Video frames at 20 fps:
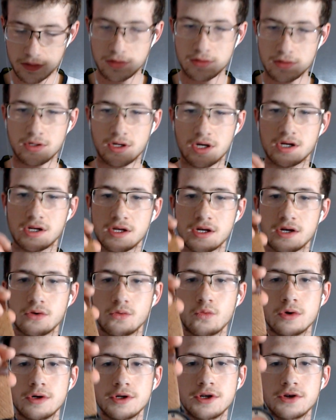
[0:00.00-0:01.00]
Kind of like a
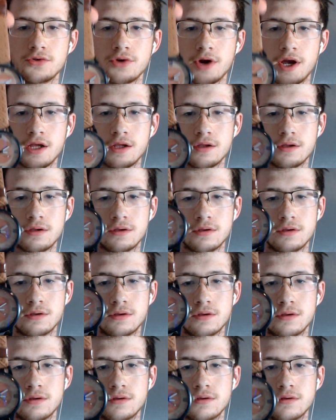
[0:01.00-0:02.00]
wood grain
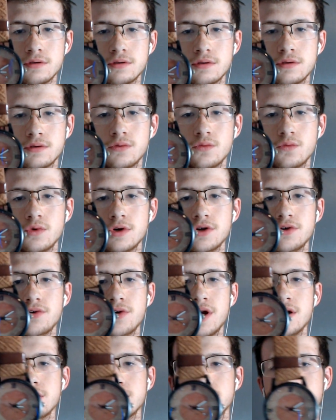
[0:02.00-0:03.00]

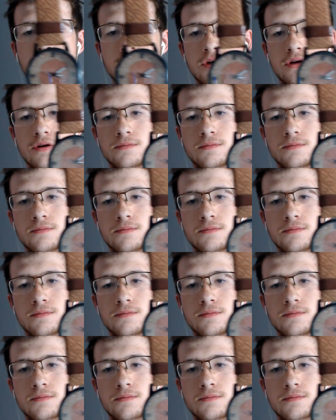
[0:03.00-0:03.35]
look.